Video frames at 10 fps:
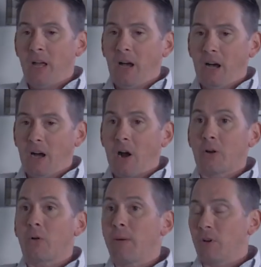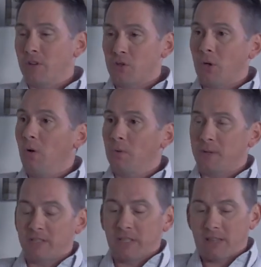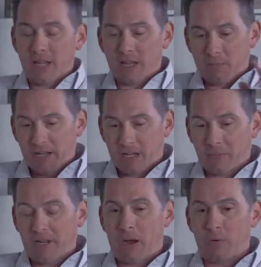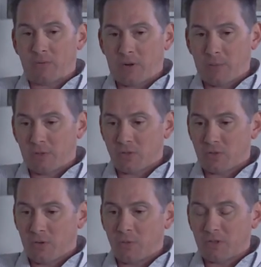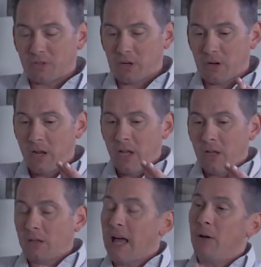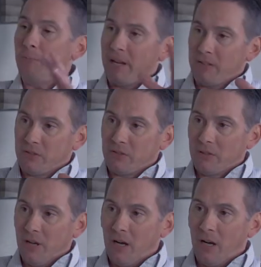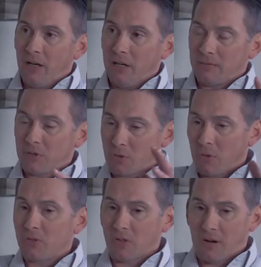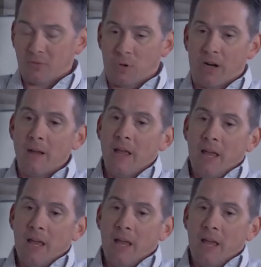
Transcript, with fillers: uh, our Kramer Control, because I think by coming out with Kramer Control, which is our cloud-based uh, uh, control software